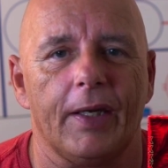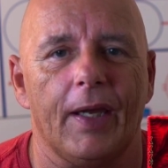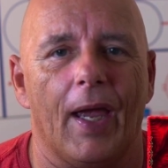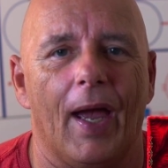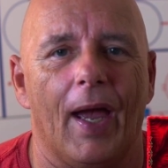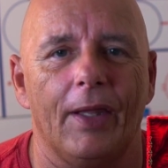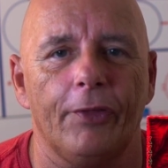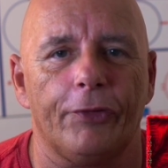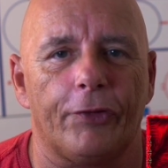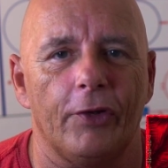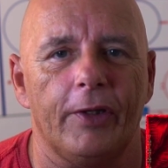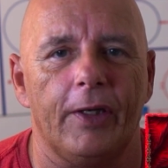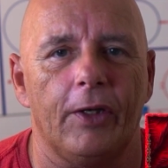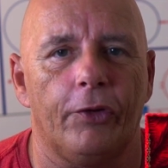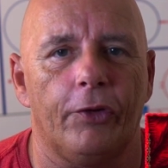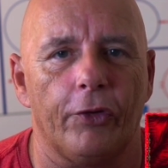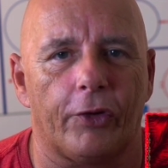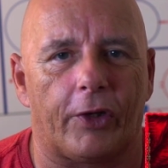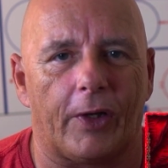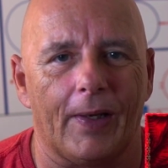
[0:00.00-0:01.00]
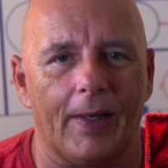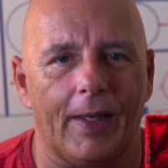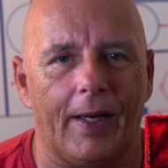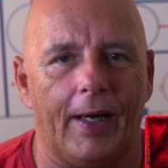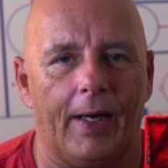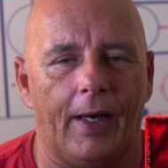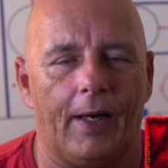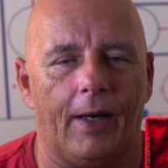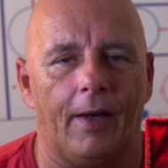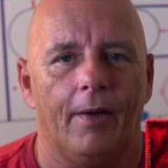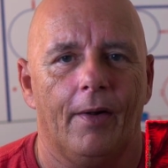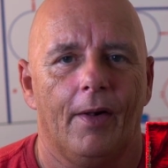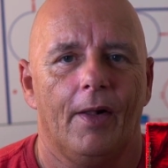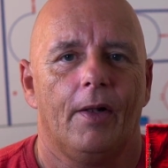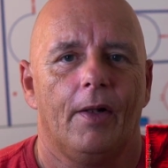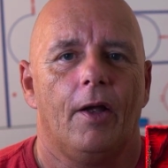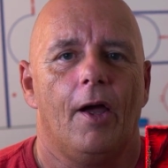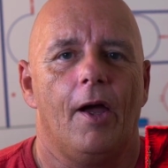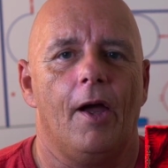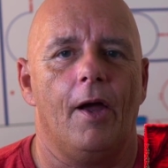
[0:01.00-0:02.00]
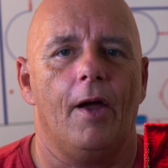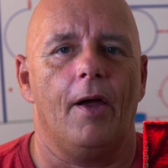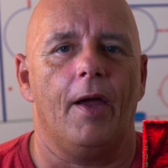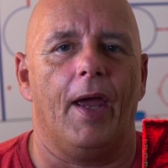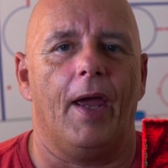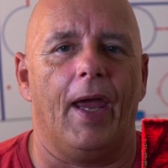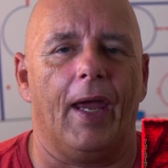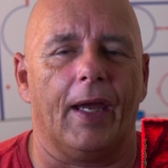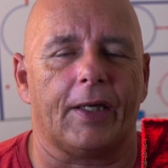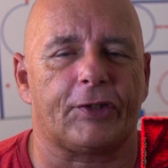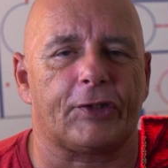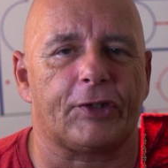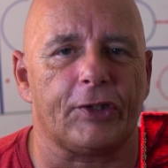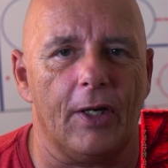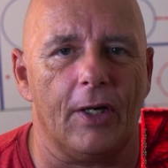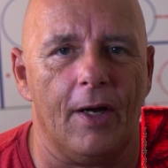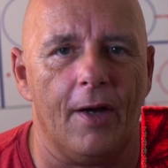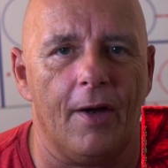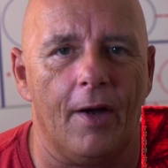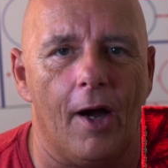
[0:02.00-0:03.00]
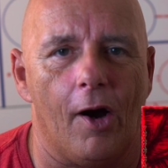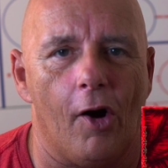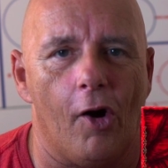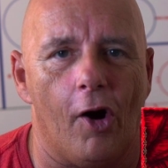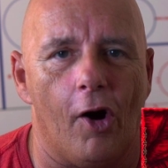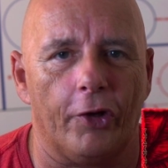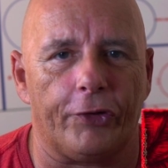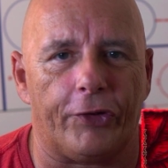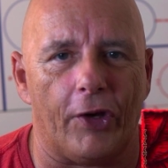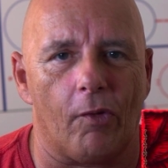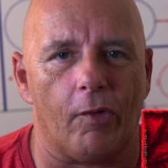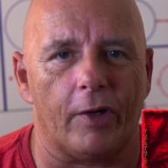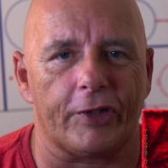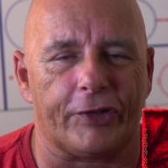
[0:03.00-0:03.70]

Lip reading: Anthony Duclair, ex-Ottawa